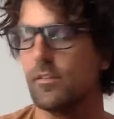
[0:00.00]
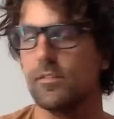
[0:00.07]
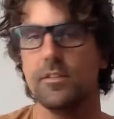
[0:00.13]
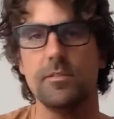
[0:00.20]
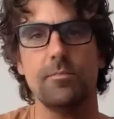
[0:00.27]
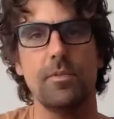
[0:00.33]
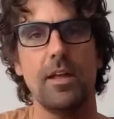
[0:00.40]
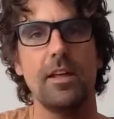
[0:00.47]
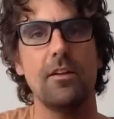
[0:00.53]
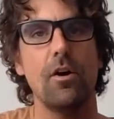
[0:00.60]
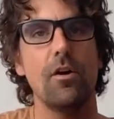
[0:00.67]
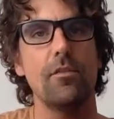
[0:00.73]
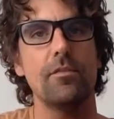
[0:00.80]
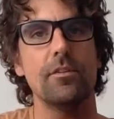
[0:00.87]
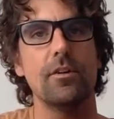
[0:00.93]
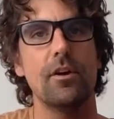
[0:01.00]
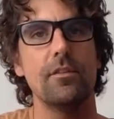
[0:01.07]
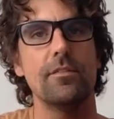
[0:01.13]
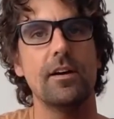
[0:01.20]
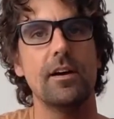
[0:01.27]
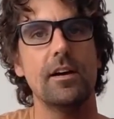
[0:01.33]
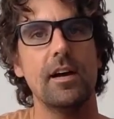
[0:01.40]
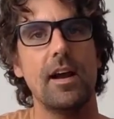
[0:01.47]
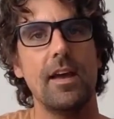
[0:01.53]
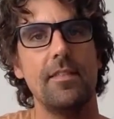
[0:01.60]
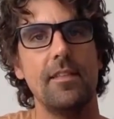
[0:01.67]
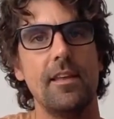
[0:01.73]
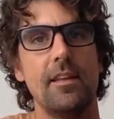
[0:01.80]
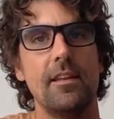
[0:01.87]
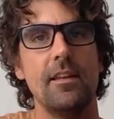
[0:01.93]
Just play it over and over, and
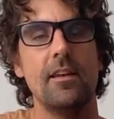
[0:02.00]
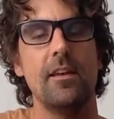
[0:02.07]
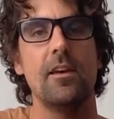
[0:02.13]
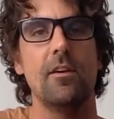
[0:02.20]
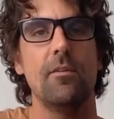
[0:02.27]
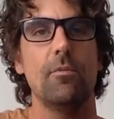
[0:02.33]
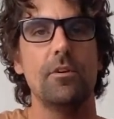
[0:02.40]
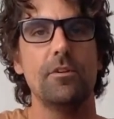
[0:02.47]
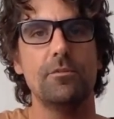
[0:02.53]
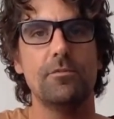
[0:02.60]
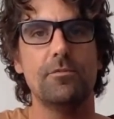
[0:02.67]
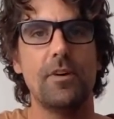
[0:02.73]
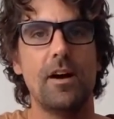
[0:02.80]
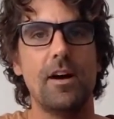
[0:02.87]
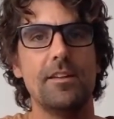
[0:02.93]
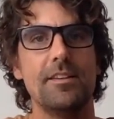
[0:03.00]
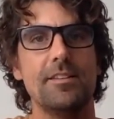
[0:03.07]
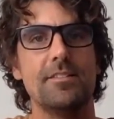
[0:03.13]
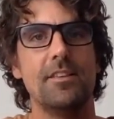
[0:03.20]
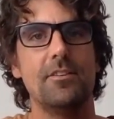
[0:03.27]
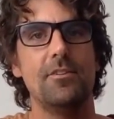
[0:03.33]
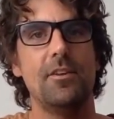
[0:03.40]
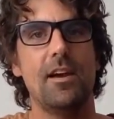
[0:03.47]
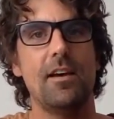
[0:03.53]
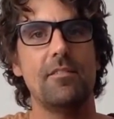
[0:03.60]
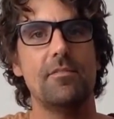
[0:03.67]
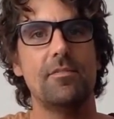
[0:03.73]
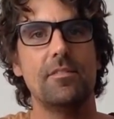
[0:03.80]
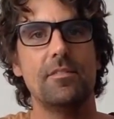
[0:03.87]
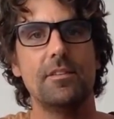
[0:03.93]
then what you'll find is that you have
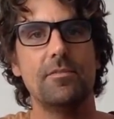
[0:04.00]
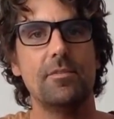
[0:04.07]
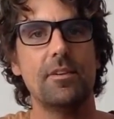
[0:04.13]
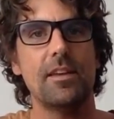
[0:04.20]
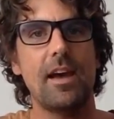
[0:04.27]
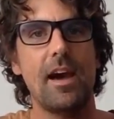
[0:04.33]
different